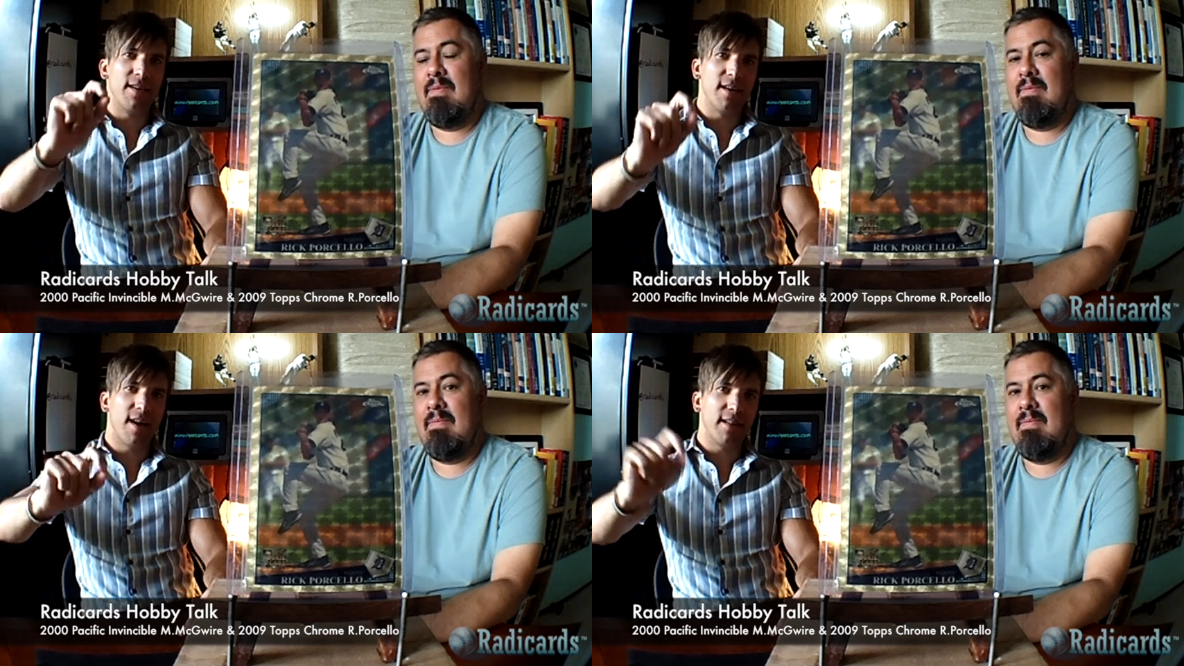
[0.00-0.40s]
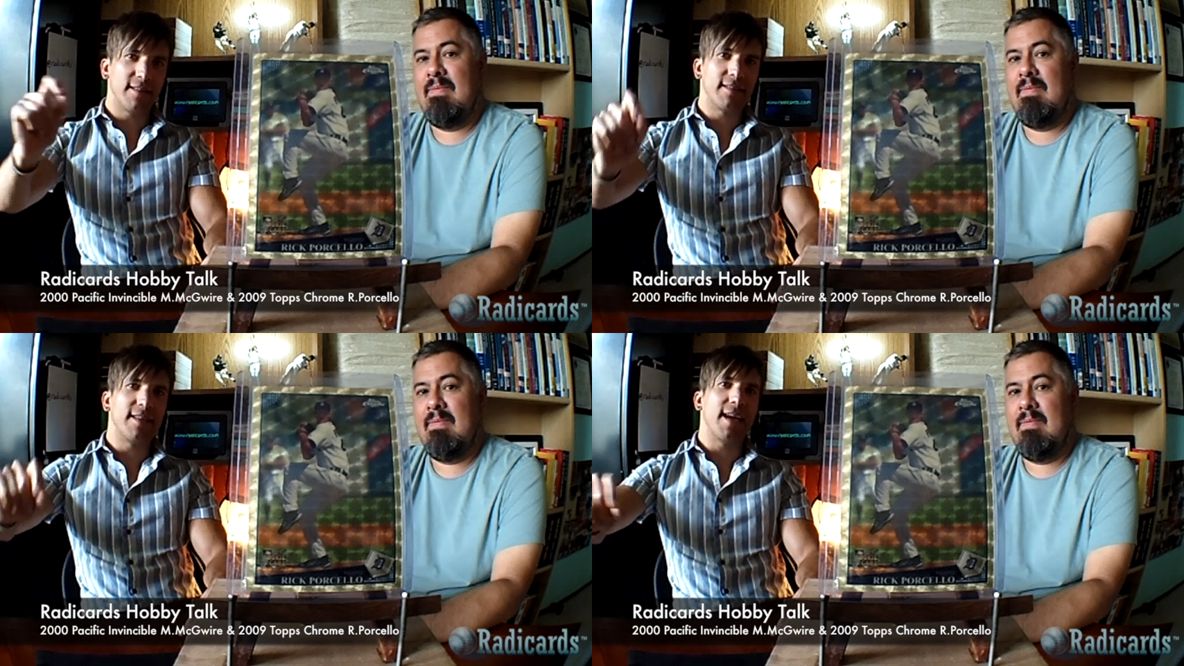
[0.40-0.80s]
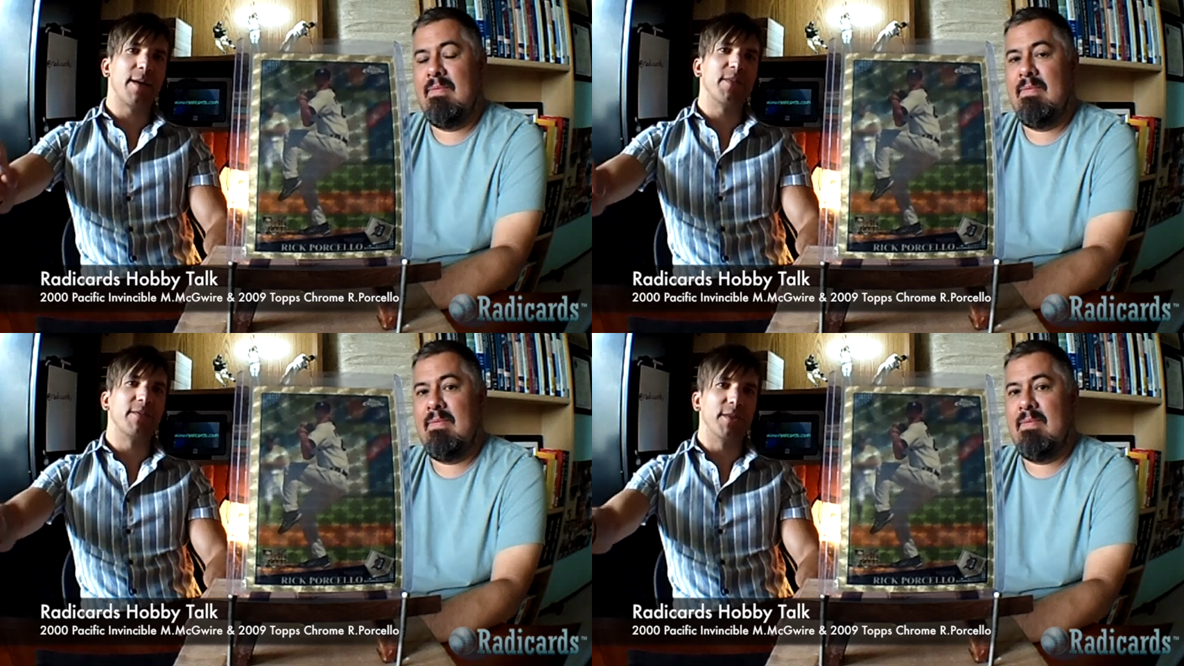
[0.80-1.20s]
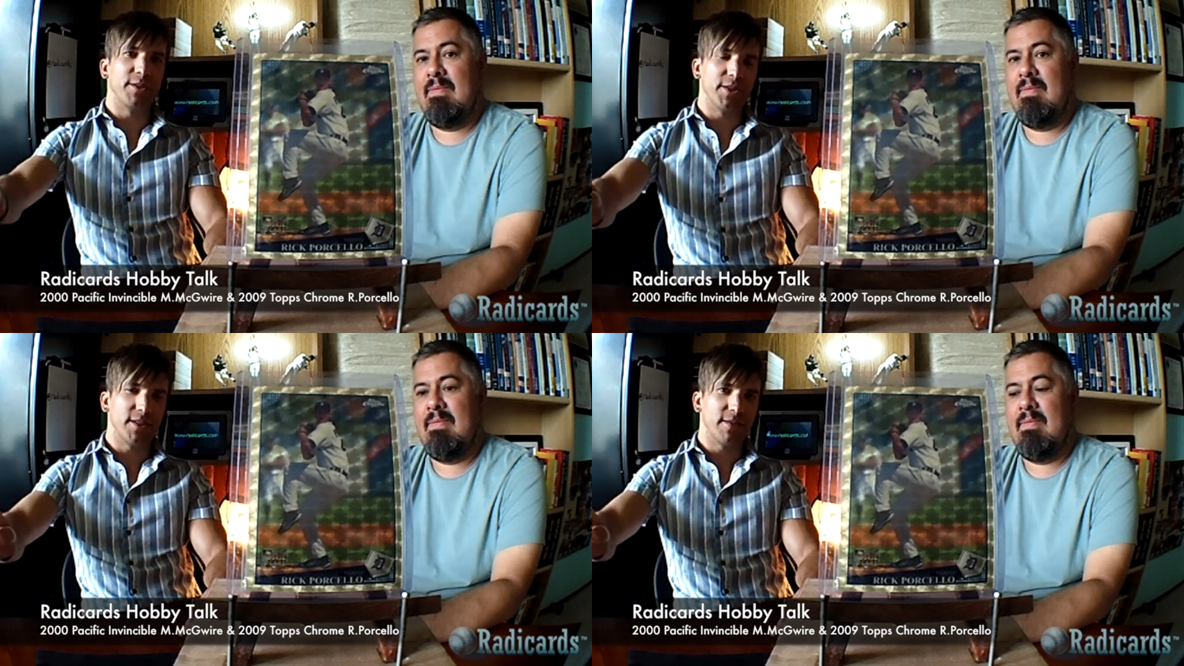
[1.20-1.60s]
Speaker 1: non-stamped
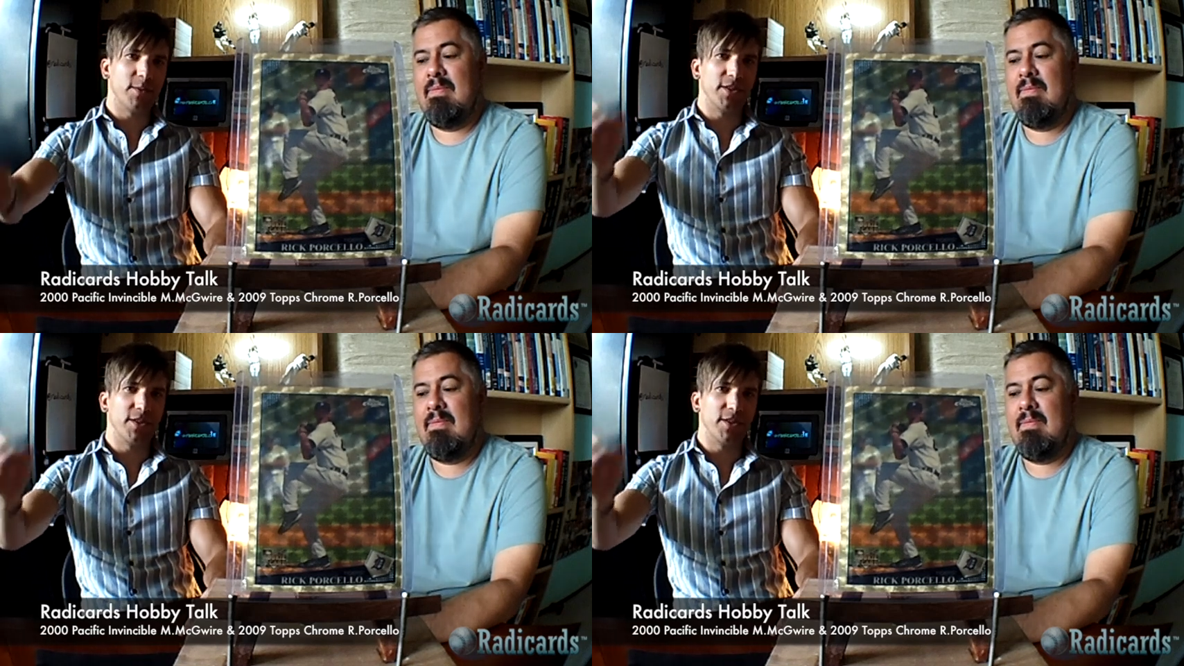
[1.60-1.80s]
version,